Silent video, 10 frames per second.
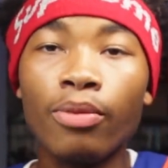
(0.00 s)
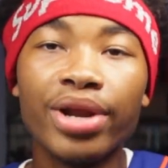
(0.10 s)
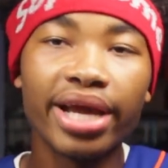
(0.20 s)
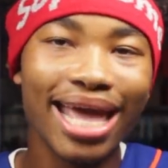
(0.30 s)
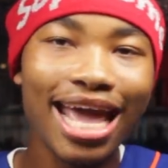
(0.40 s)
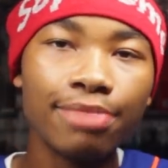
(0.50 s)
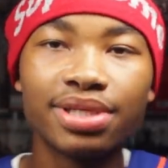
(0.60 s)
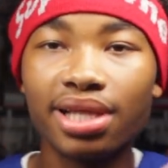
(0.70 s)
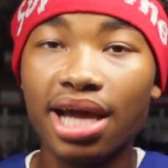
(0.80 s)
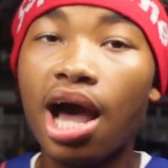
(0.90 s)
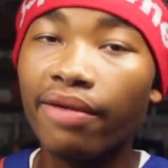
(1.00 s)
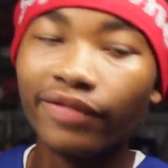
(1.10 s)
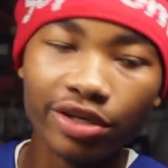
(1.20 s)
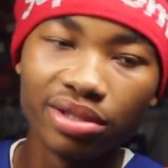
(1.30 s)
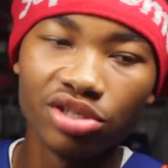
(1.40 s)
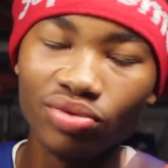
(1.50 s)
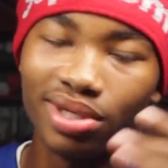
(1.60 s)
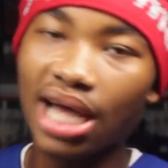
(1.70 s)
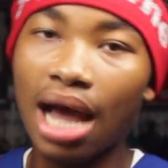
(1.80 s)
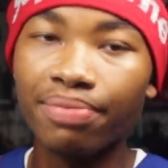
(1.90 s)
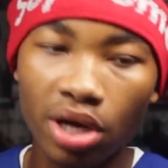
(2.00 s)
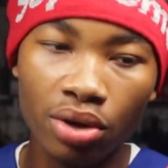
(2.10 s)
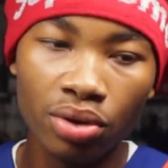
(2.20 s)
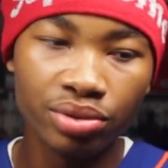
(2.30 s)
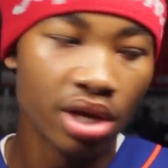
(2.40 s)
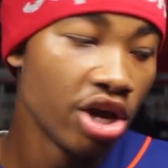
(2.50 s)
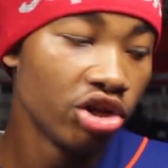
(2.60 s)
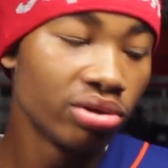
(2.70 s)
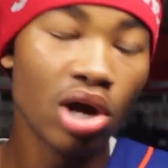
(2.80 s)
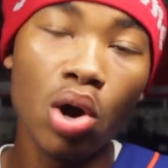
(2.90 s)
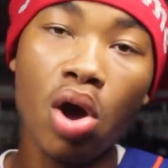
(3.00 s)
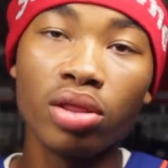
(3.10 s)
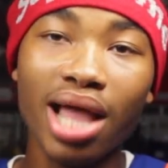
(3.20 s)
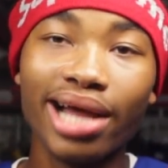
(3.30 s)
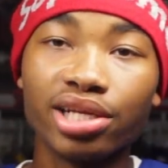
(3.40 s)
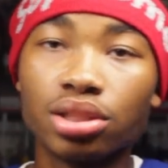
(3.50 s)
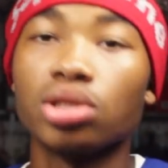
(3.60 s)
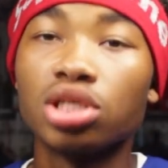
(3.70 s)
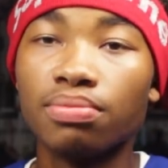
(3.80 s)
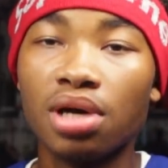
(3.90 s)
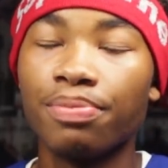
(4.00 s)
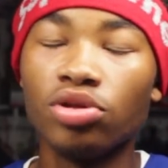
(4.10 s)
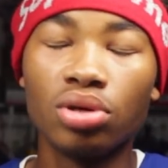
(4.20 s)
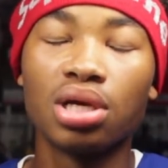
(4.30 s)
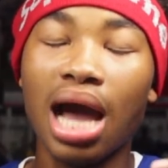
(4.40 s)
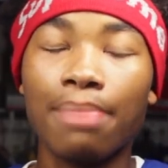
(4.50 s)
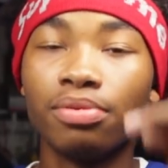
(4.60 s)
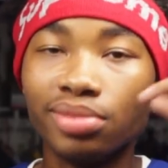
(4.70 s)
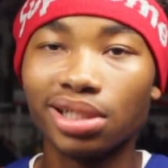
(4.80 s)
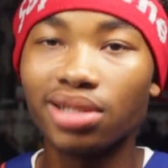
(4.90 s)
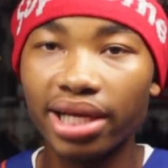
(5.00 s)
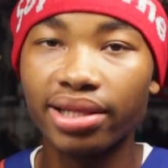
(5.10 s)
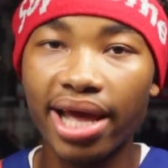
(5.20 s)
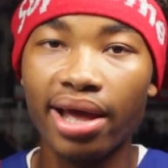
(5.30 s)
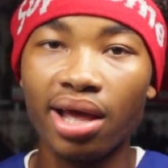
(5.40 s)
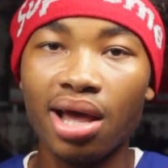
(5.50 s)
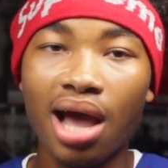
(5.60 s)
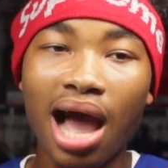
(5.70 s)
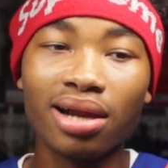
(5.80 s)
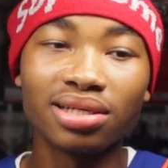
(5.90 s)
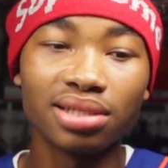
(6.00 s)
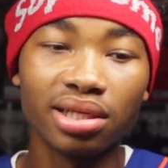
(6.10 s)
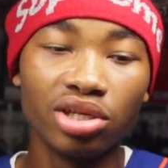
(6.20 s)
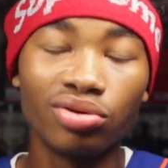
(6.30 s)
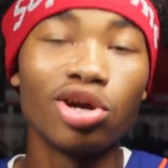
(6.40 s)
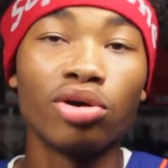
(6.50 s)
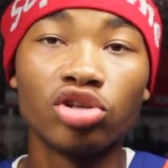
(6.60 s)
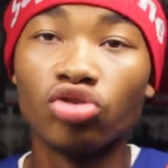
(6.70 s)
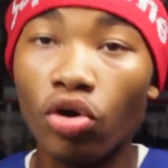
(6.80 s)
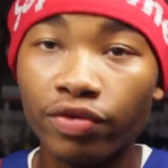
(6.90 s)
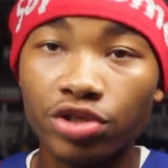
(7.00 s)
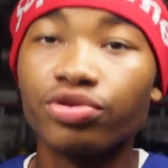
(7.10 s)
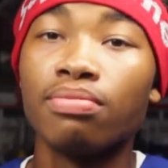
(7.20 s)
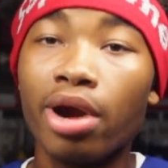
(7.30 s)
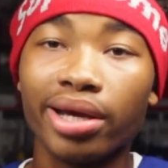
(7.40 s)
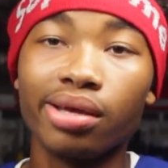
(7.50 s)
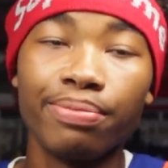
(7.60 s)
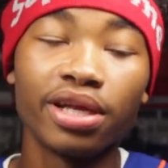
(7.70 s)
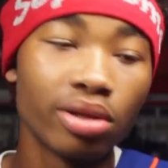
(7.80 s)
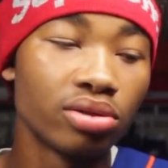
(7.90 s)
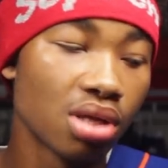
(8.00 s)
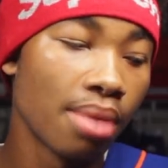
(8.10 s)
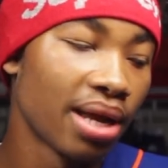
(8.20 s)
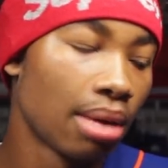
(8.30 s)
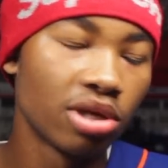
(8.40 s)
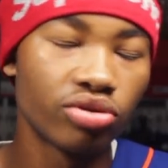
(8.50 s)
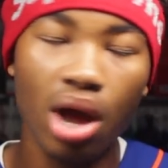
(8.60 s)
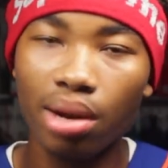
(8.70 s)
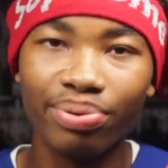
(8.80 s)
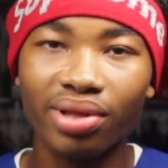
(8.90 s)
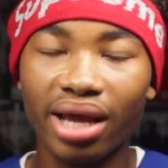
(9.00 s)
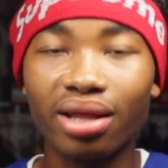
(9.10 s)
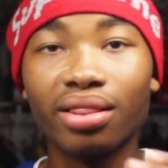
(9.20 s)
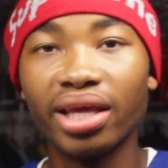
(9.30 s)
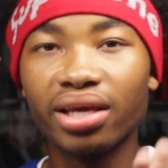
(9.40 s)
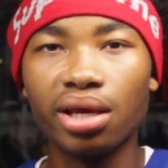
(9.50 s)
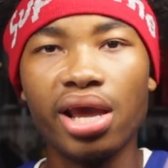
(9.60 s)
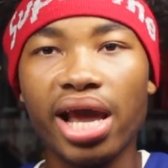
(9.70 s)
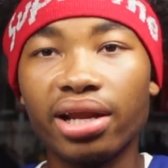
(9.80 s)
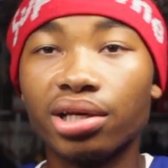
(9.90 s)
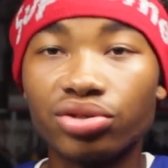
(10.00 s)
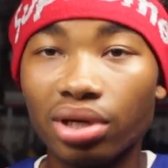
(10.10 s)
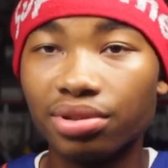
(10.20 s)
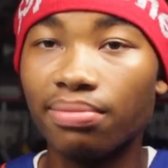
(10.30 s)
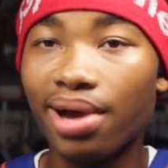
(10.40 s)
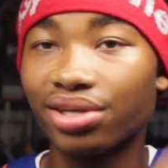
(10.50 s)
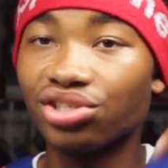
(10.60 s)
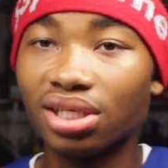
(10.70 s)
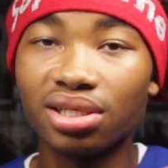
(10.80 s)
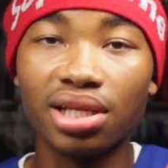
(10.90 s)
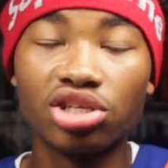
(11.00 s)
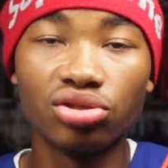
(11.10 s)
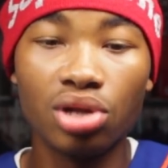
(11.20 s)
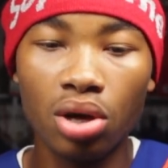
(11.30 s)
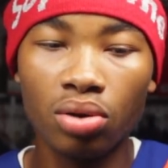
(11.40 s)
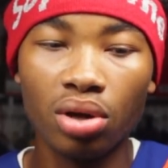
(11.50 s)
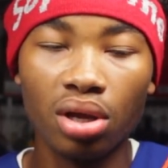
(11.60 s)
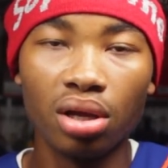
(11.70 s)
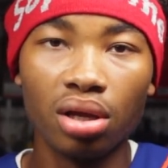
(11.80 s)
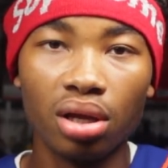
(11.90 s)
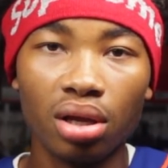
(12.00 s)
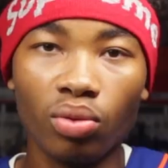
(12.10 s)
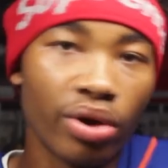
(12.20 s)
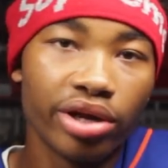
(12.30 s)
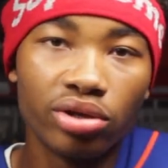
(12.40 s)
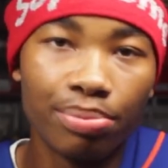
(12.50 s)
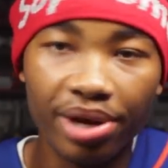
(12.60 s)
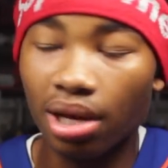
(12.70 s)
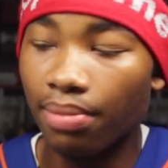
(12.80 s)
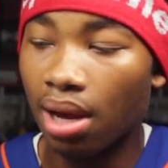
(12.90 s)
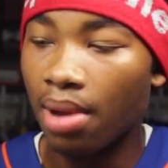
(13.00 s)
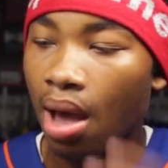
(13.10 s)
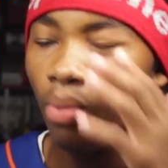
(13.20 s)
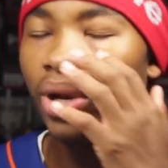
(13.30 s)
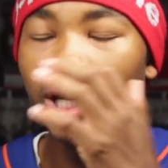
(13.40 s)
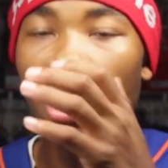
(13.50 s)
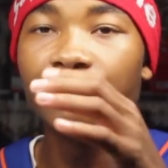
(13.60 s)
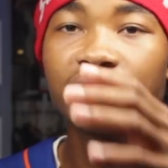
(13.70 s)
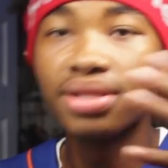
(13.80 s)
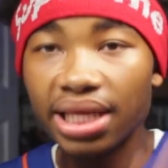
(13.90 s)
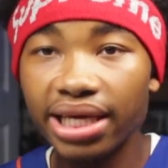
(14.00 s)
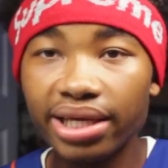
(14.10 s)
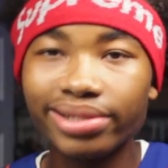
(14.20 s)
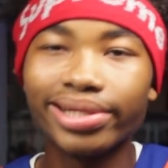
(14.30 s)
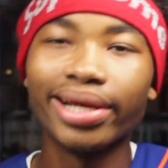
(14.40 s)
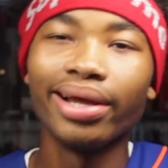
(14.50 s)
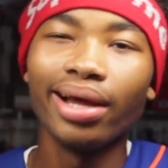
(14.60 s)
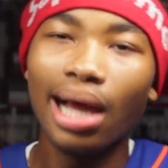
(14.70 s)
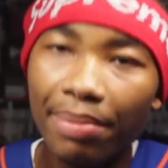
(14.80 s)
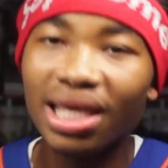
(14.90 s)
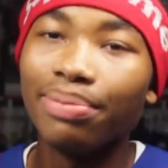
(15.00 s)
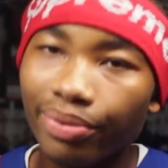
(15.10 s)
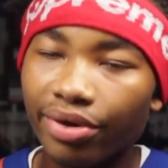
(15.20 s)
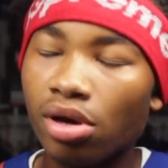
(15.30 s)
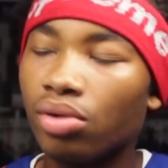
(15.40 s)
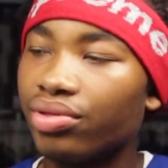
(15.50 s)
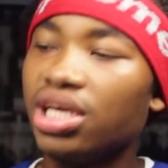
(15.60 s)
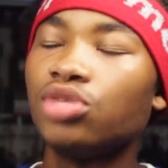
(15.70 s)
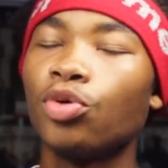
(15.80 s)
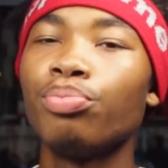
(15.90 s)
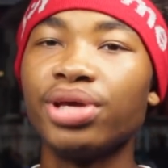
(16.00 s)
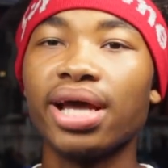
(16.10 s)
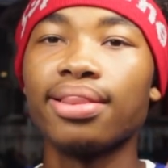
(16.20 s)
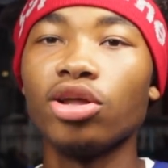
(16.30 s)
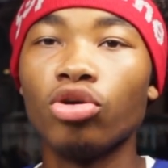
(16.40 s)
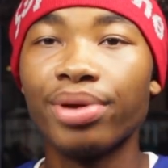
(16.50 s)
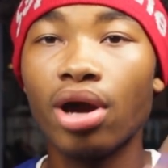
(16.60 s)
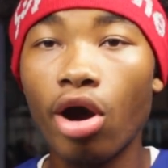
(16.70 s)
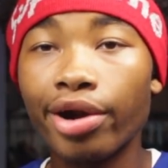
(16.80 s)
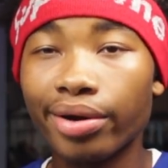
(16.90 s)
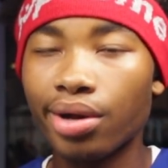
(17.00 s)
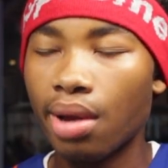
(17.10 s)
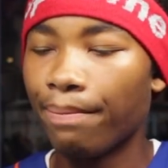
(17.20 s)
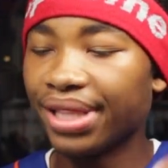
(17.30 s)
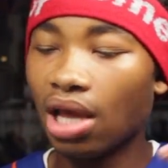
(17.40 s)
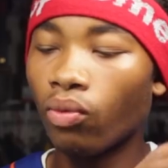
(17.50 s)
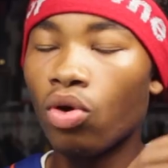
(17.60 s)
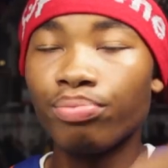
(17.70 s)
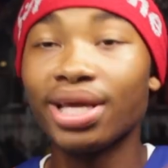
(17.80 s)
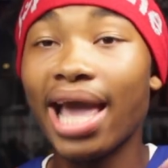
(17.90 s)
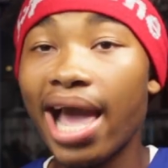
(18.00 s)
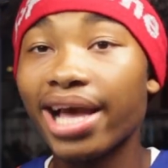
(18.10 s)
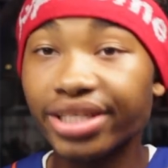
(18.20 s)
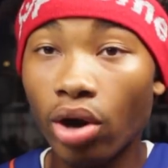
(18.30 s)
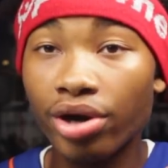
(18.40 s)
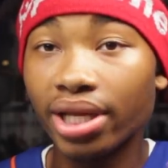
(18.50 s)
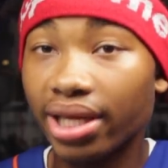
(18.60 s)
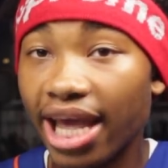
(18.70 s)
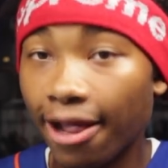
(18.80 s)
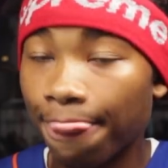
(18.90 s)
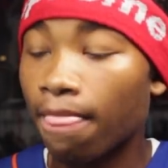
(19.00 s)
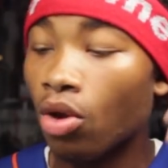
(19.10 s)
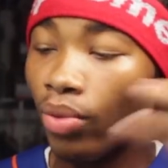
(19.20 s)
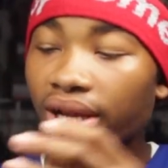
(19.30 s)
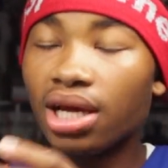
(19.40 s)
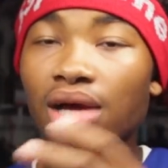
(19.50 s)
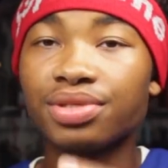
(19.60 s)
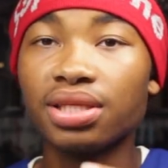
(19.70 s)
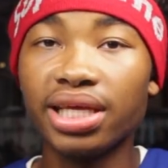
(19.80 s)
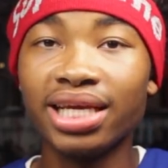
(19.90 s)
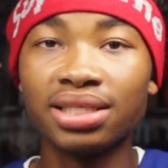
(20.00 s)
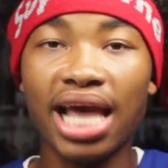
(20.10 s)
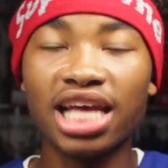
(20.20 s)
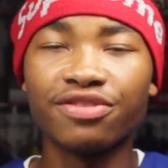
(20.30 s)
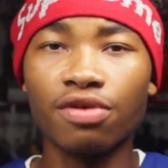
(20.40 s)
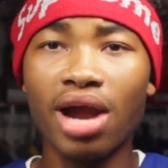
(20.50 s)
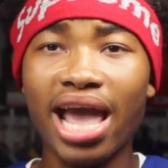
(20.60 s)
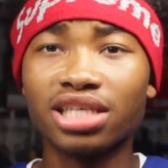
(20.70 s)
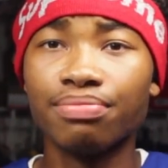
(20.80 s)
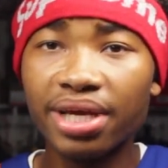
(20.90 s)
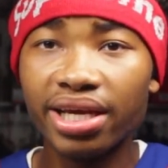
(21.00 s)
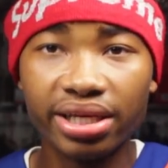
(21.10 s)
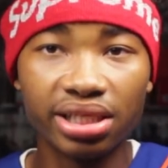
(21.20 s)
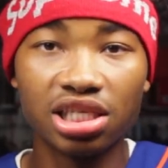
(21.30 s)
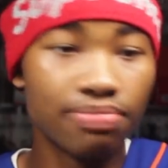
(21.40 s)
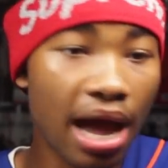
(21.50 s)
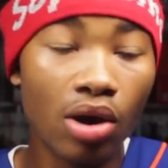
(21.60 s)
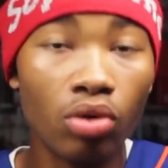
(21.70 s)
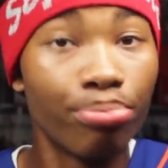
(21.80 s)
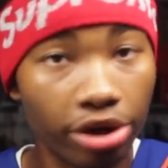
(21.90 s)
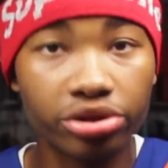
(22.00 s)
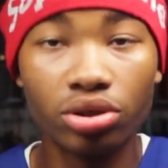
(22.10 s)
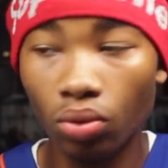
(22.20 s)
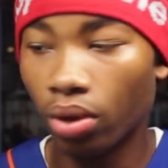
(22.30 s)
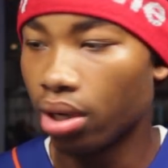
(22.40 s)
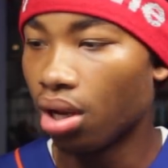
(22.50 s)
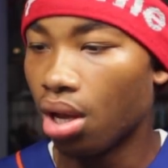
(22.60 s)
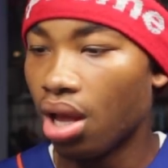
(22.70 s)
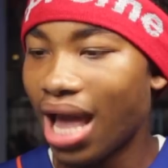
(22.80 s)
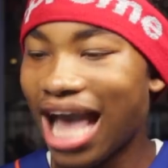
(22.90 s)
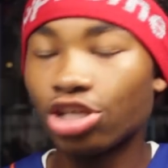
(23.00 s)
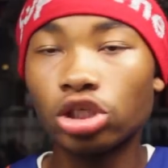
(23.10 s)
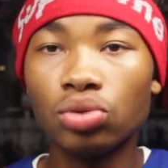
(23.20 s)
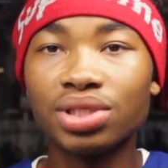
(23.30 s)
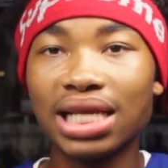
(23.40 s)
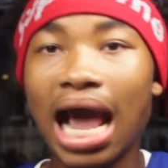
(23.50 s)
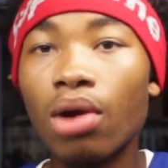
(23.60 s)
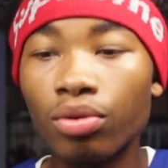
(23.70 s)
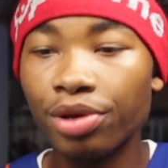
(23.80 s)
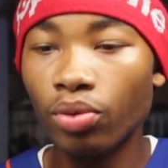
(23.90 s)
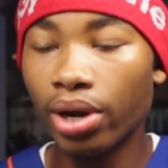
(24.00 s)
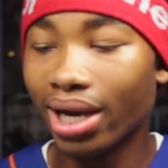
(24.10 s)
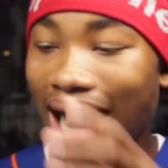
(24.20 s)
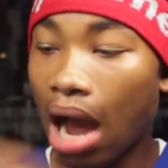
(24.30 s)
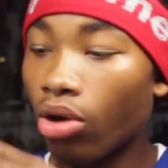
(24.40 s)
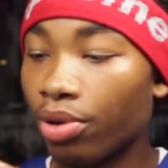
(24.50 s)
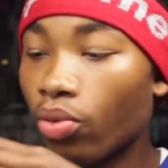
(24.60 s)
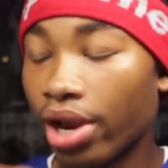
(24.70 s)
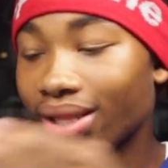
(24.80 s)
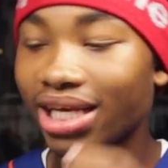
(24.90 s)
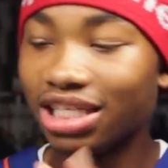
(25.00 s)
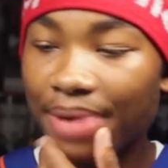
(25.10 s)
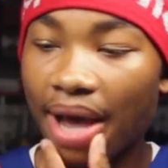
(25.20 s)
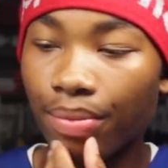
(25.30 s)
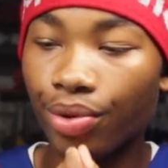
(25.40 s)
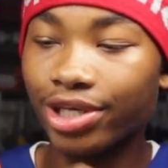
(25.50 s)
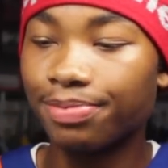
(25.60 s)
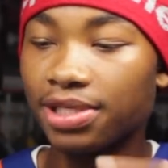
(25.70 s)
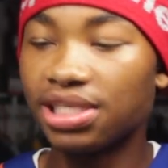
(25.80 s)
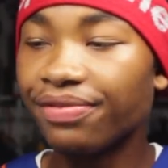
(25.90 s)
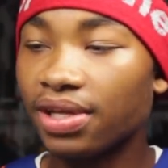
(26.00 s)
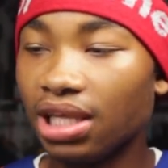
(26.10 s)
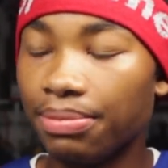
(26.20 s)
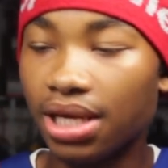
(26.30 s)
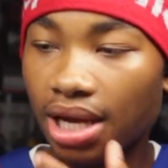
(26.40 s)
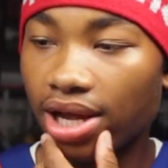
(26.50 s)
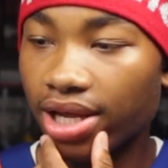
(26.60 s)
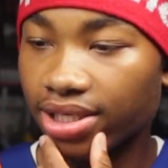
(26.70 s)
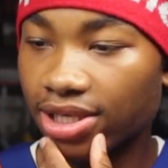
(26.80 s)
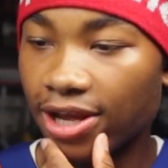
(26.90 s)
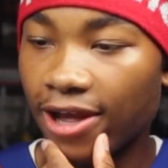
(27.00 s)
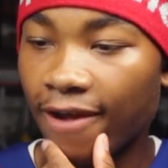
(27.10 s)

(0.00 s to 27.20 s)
When it came to the Converses, you can cop those. You can go online and search them up and you can cop them just like that. Honestly, you can go to Dover Street Market and pick those up. And I'm gonna try to put like a link in the description box just to let you know where you can pick them up. When it comes to these, I'm gonna keep it real. These will be a little bit harder, but they won't be as hard to get. When it comes to these, as far as me, because this is my own personal one, as shoes that I will be wearing these bad boys specifically because